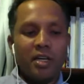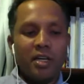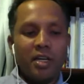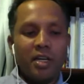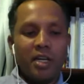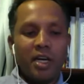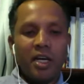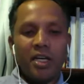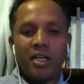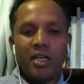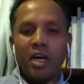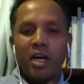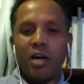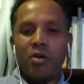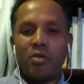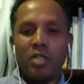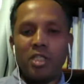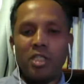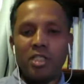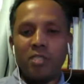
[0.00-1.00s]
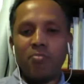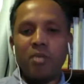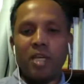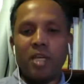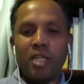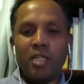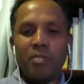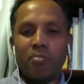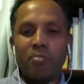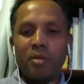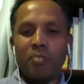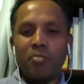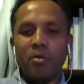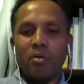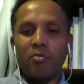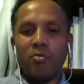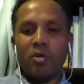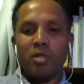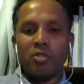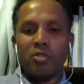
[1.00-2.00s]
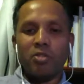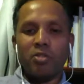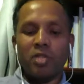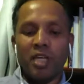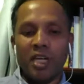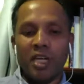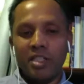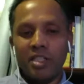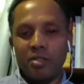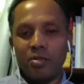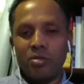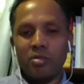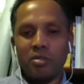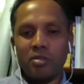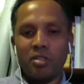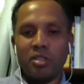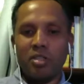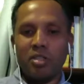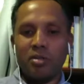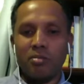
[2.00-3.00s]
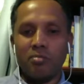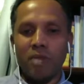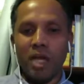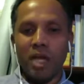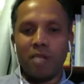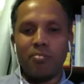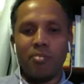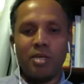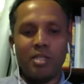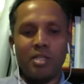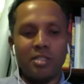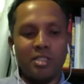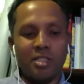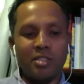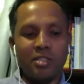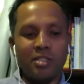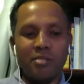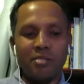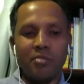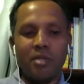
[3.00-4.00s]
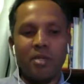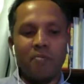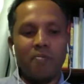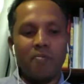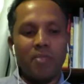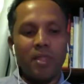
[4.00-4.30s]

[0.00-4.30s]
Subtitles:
and how disciplined the people work to get those black belt Six Sigma.